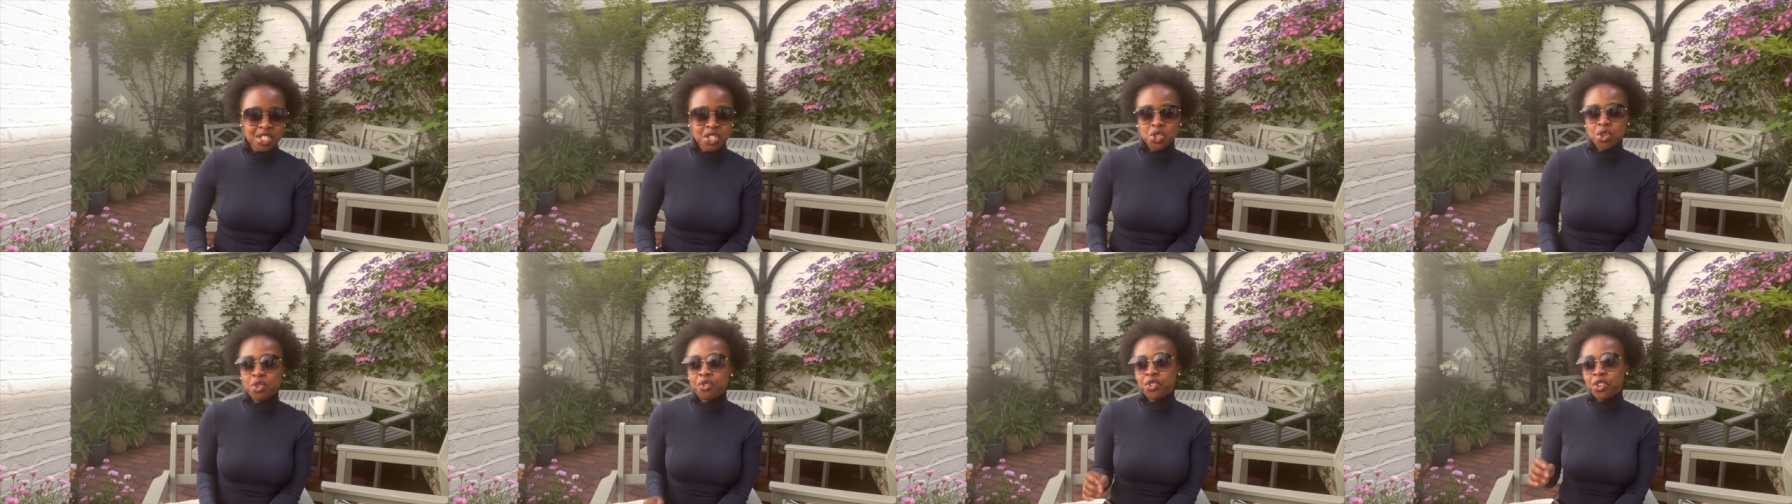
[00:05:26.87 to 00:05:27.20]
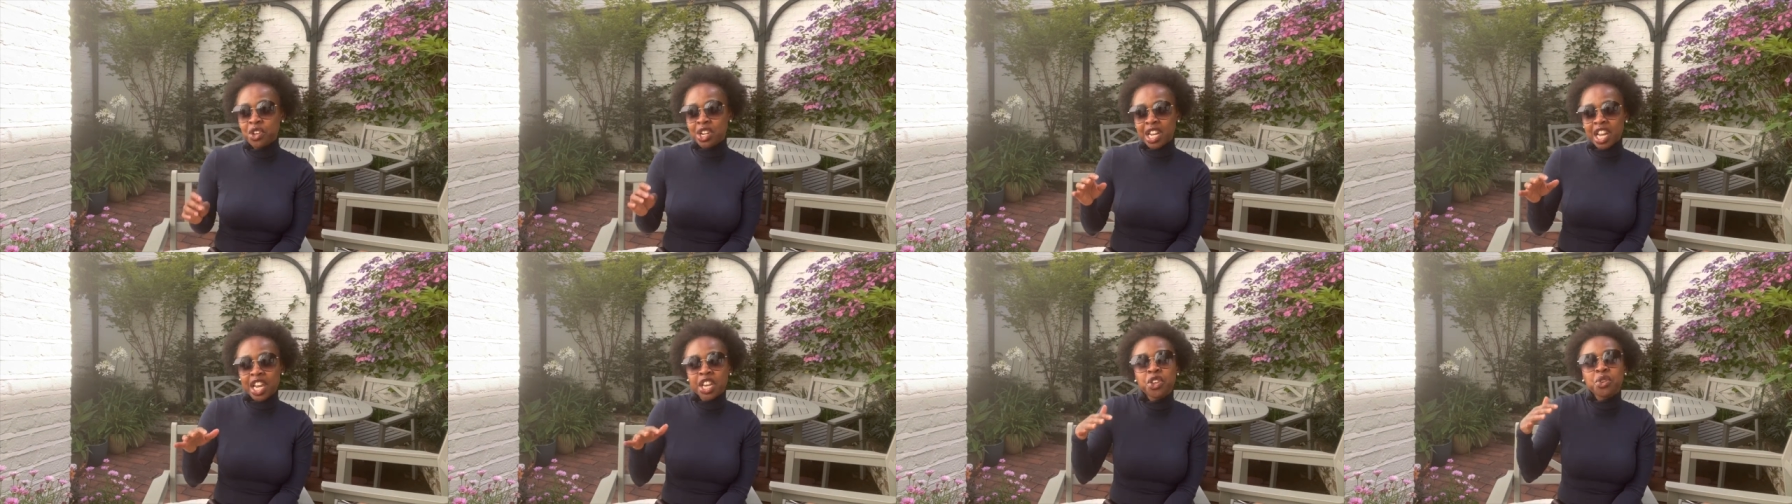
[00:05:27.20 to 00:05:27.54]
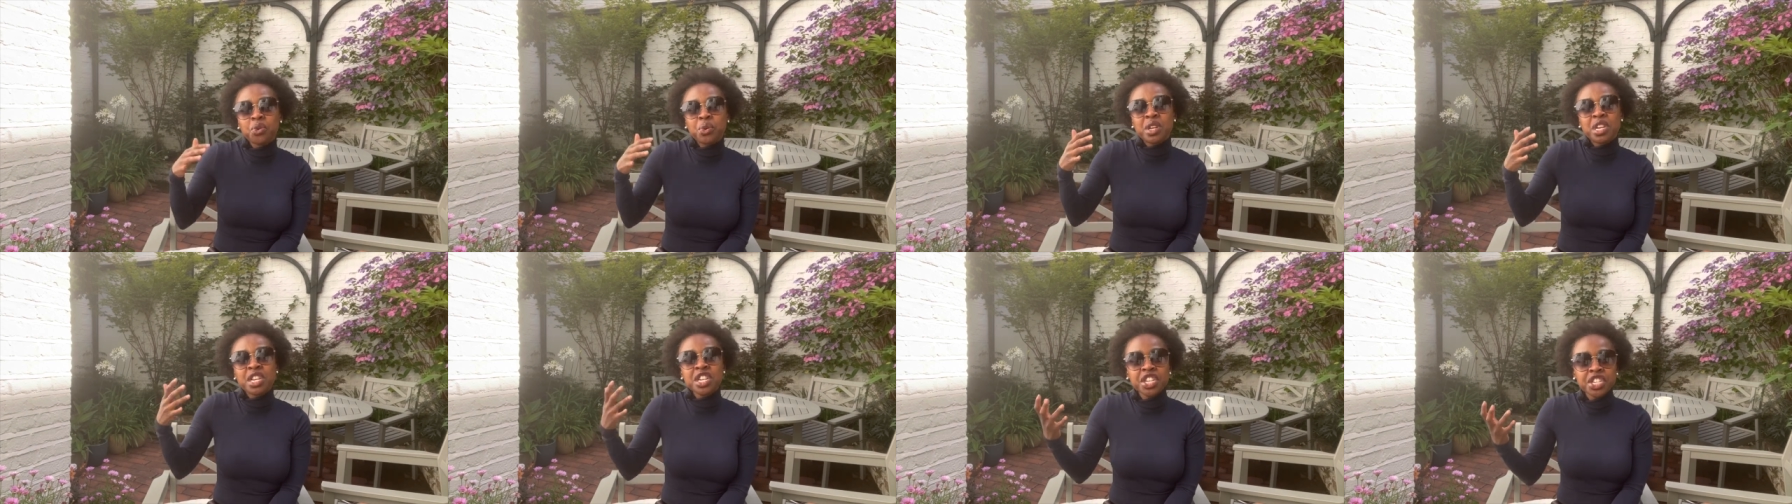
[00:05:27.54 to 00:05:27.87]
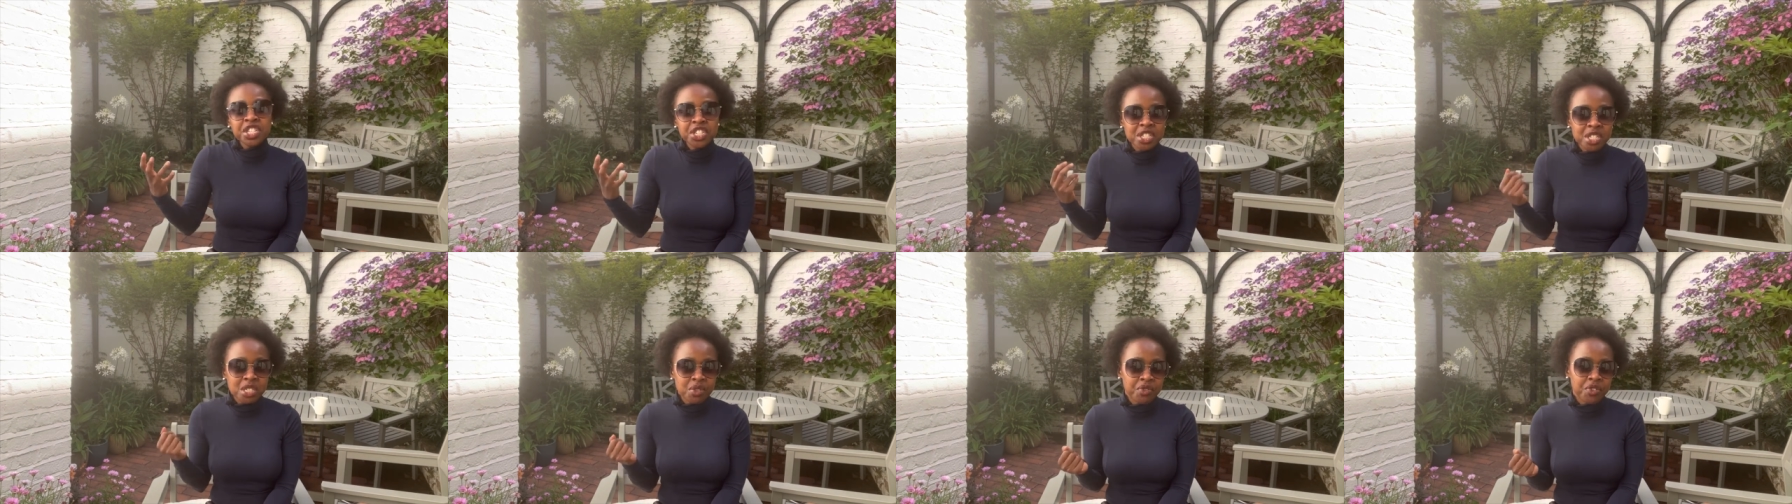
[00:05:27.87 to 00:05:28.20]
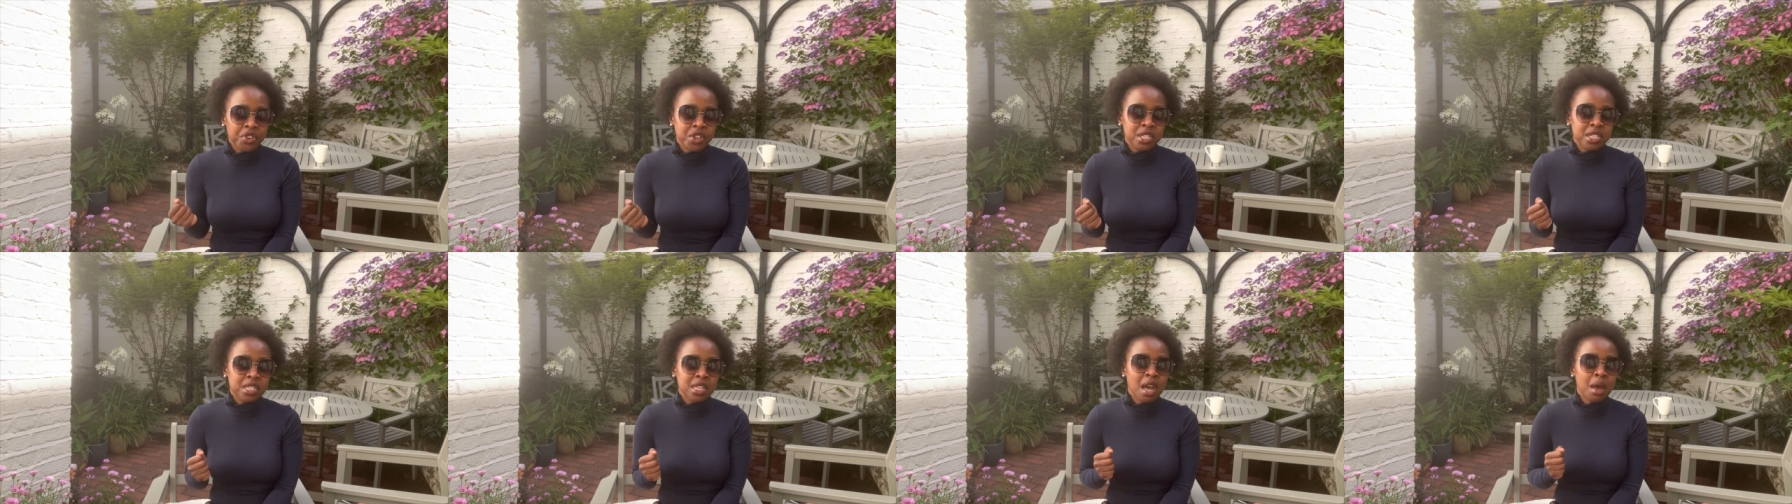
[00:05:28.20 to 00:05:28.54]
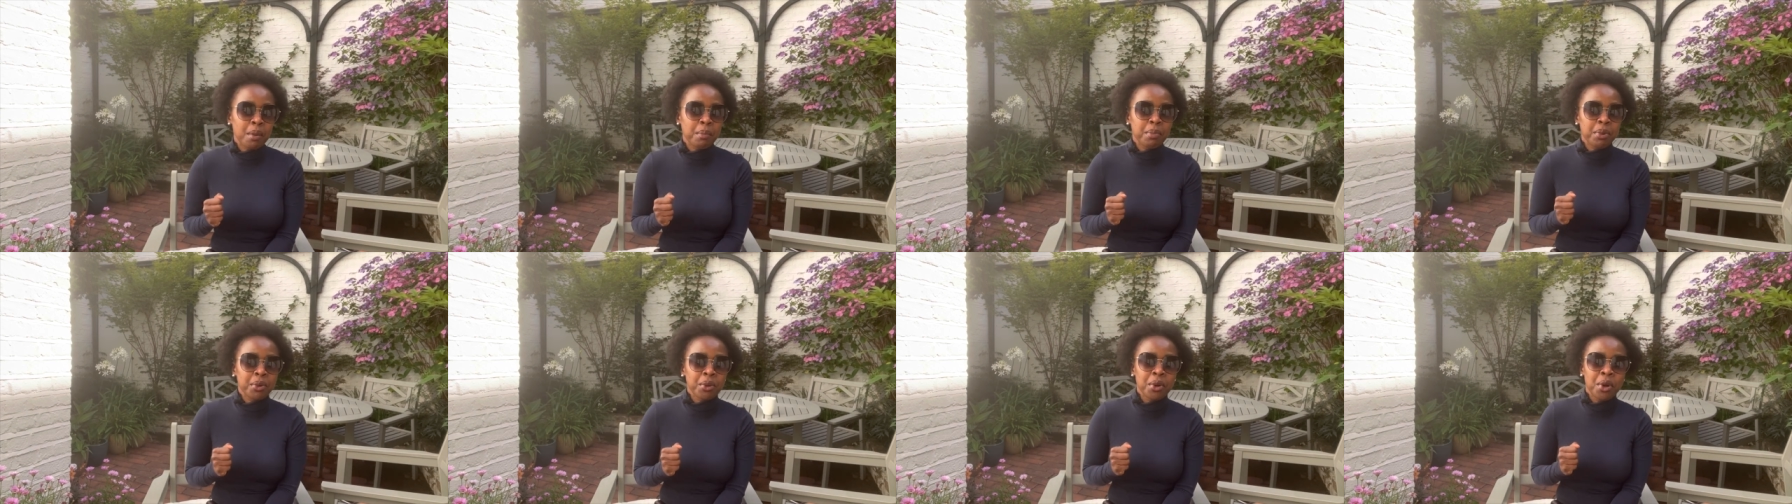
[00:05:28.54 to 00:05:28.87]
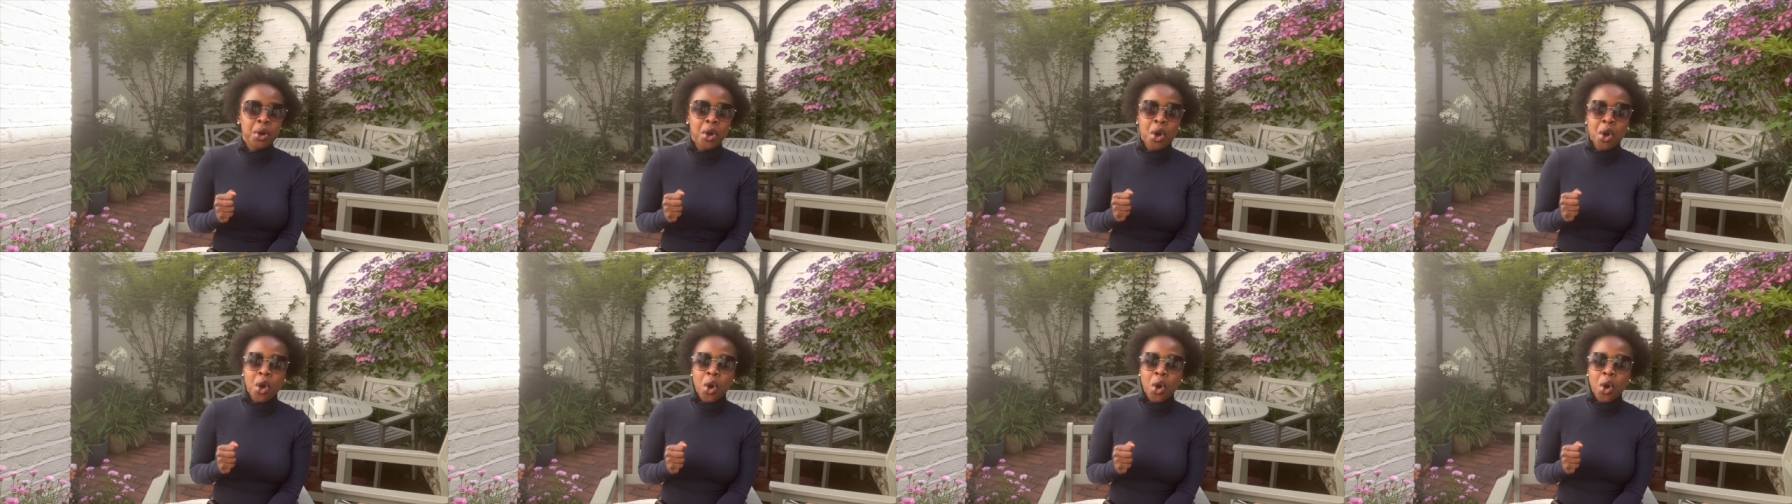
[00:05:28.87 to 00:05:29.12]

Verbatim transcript: So if you'd like your initials, for example,